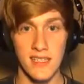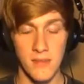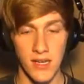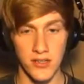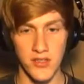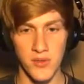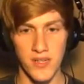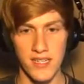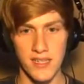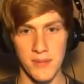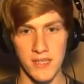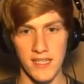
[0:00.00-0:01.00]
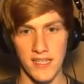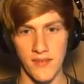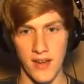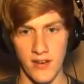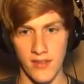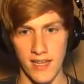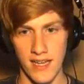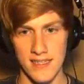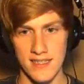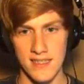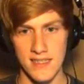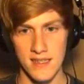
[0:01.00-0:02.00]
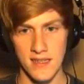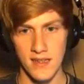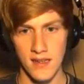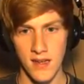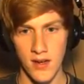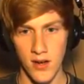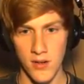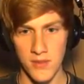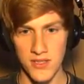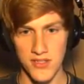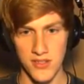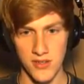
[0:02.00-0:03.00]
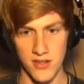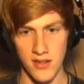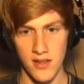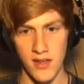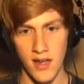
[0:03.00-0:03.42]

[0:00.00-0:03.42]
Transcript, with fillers: email you read at the beginning of Outlast. Almost sure.